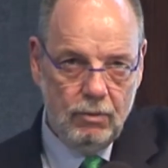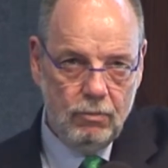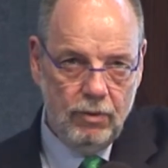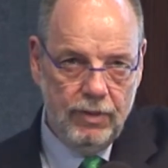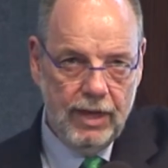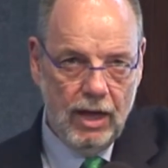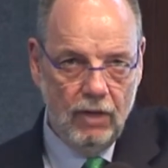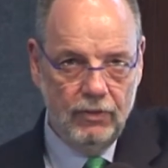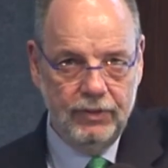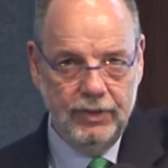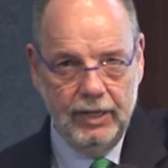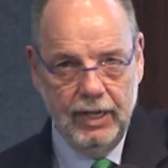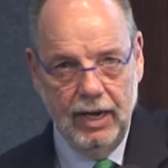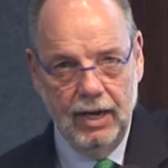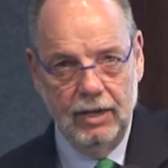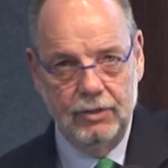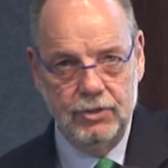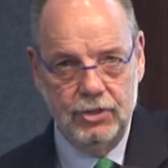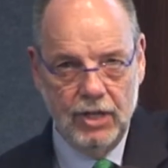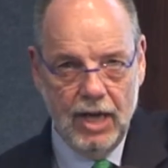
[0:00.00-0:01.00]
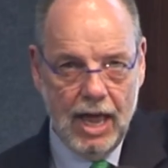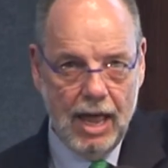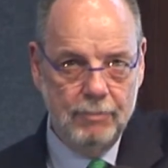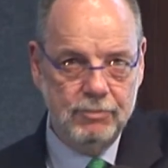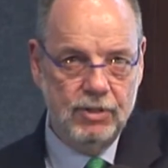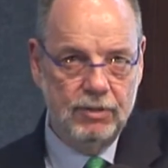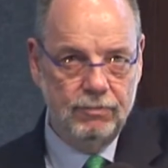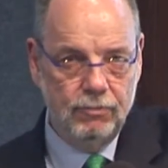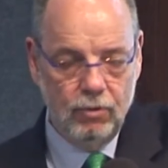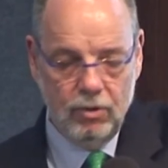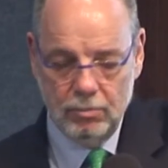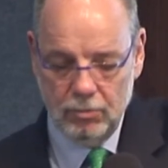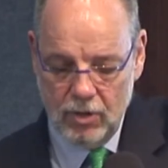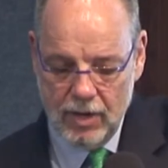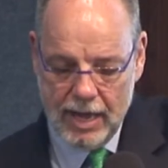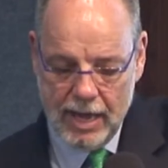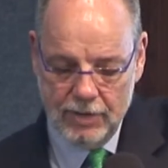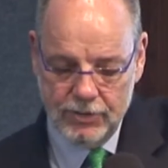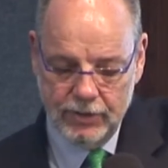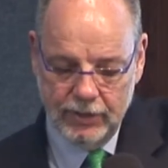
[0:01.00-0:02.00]
health care, jobs, affordable
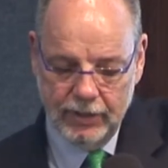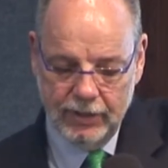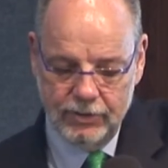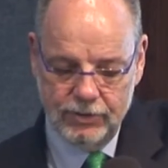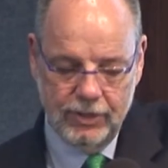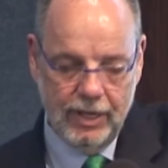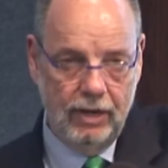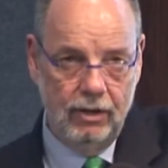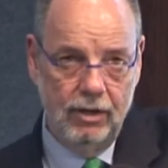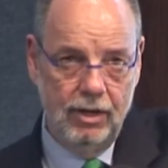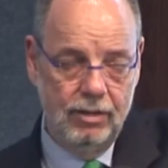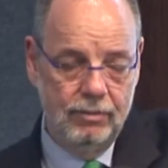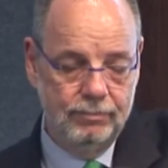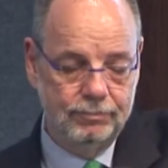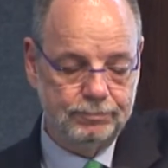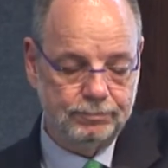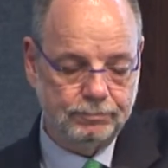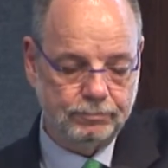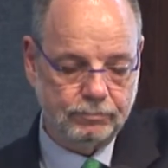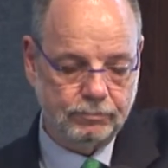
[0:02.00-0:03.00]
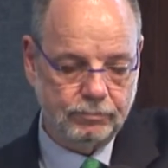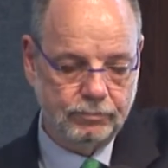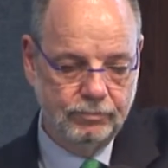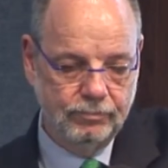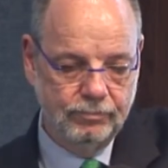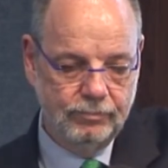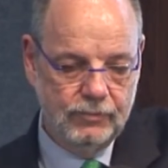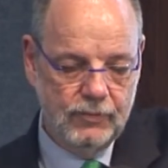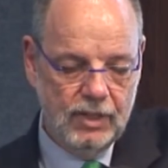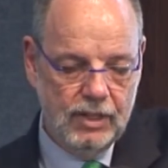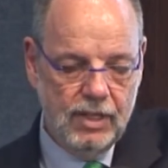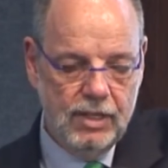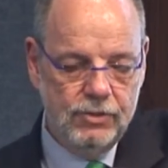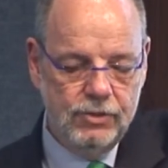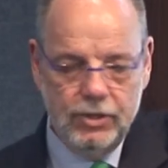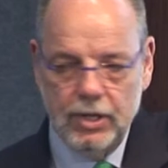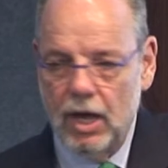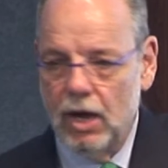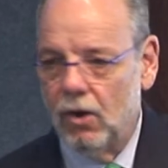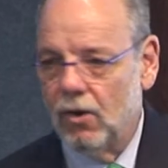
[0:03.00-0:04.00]
housing, et cetera.
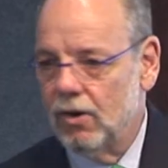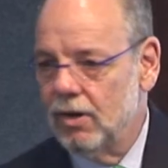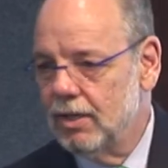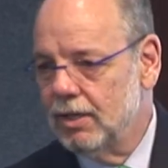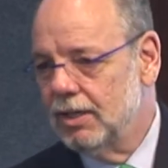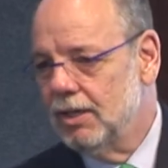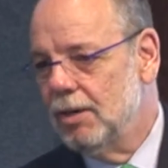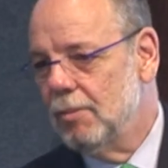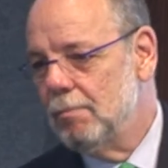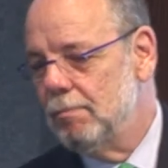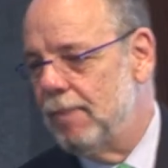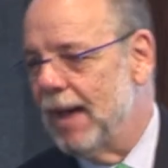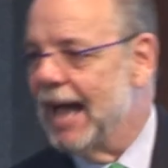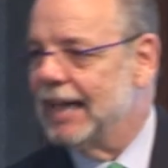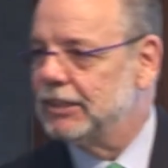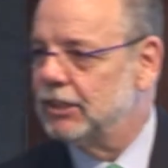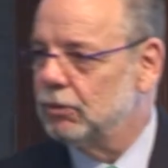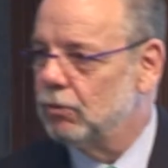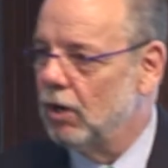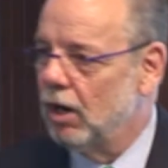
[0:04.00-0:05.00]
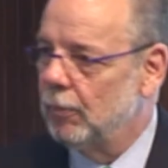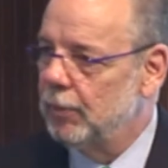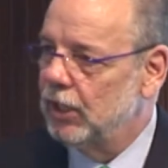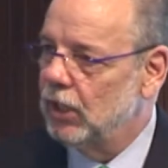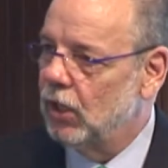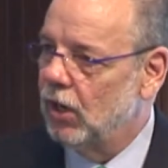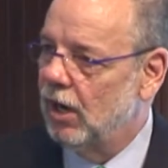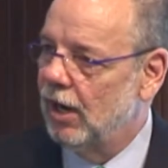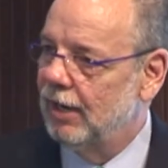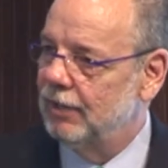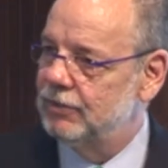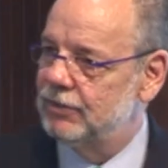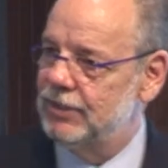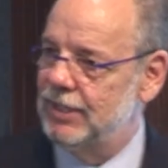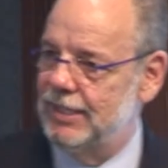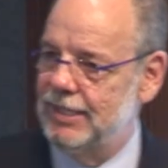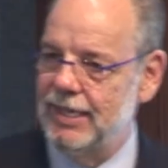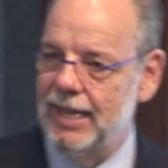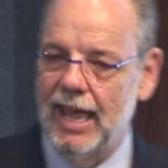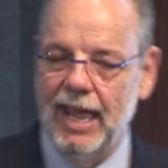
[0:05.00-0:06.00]
So, back to where we are
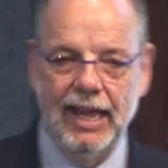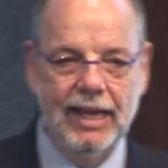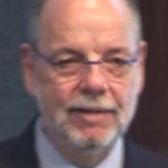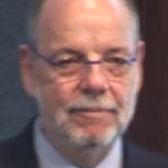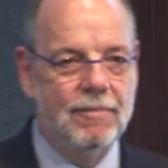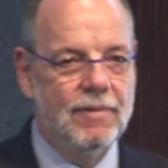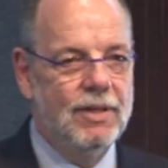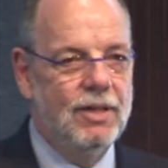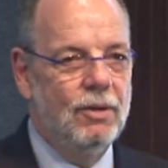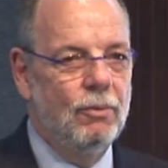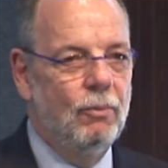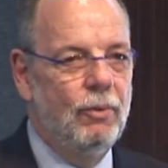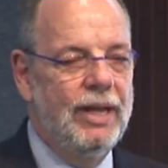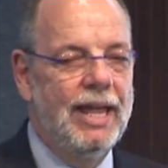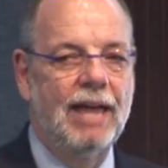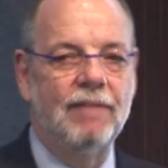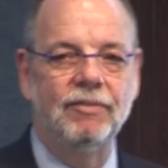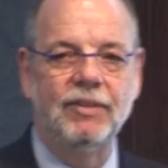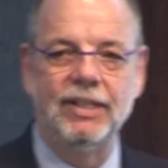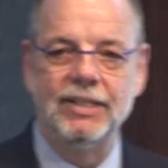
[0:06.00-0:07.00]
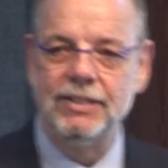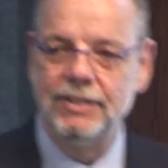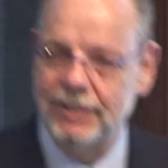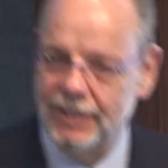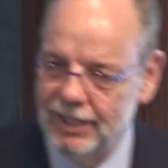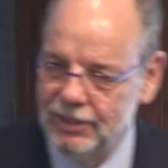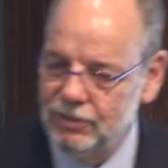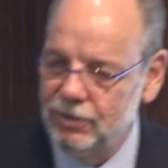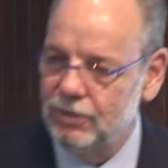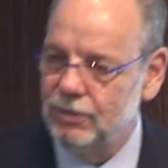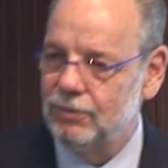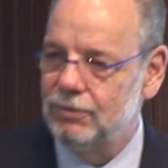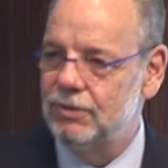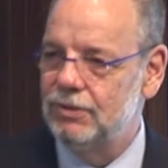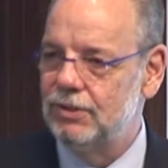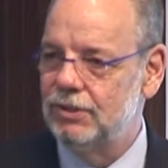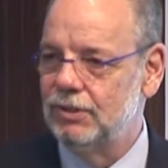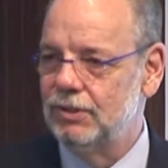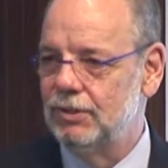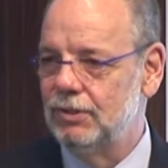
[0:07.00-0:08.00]
today. We have
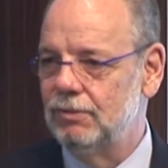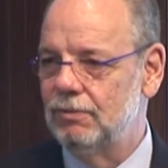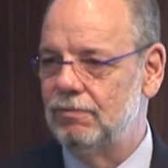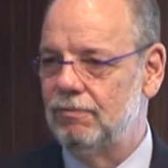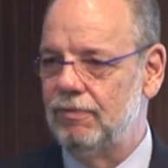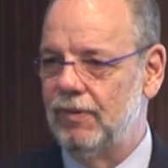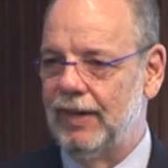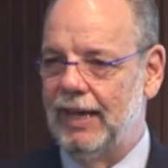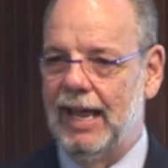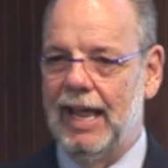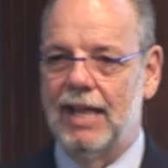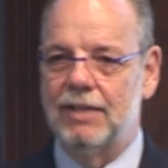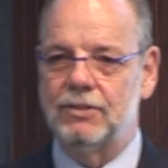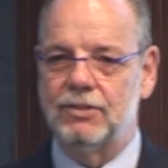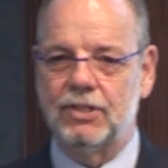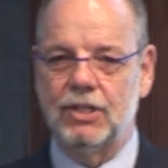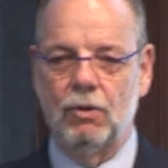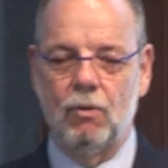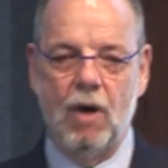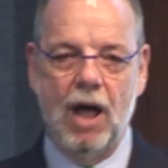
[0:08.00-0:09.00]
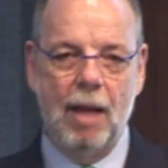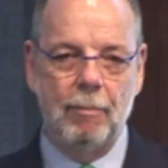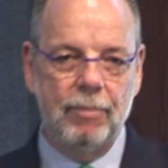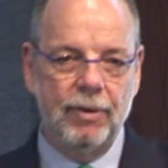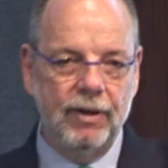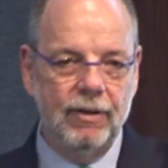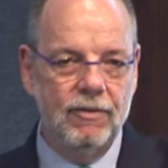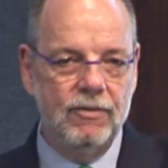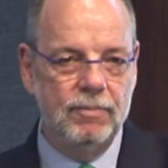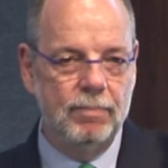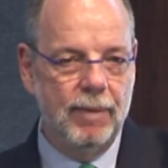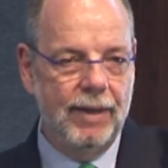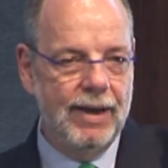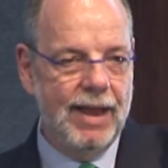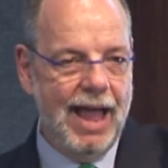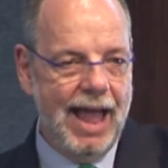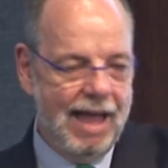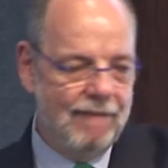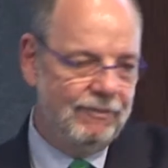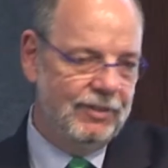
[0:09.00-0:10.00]
continued to finance cooperatives, but
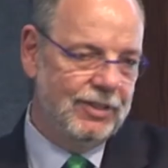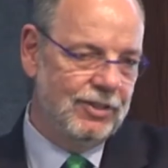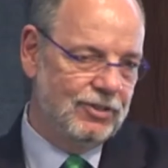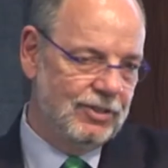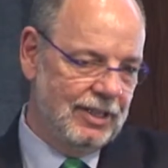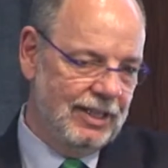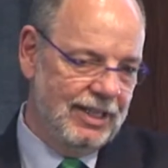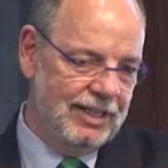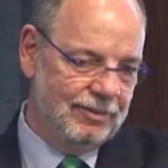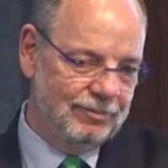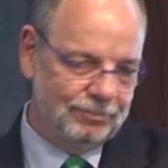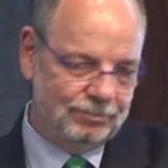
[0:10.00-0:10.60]
obviously,